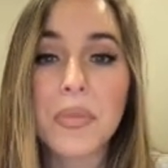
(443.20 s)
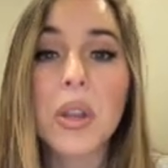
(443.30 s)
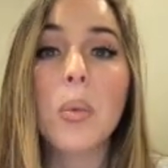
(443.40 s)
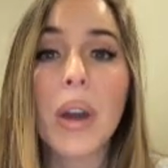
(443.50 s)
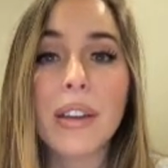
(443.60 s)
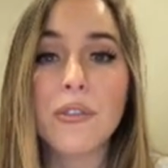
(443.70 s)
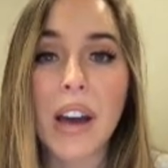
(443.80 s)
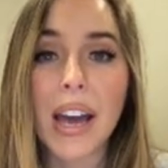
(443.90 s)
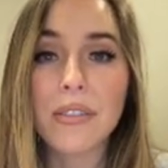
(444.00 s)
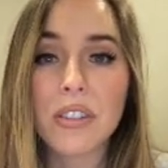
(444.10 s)
the wave
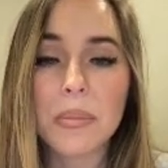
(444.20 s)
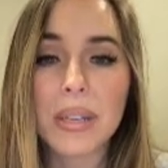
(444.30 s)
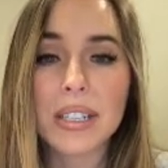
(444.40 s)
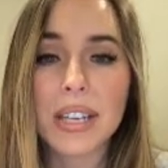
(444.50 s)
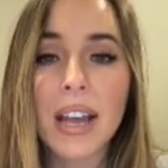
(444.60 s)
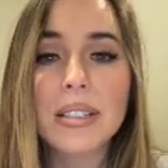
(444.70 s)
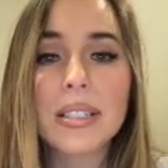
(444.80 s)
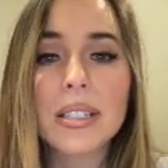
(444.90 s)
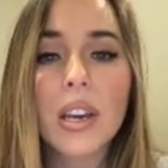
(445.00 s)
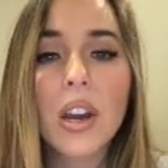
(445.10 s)
5 coming
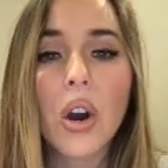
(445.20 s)
next.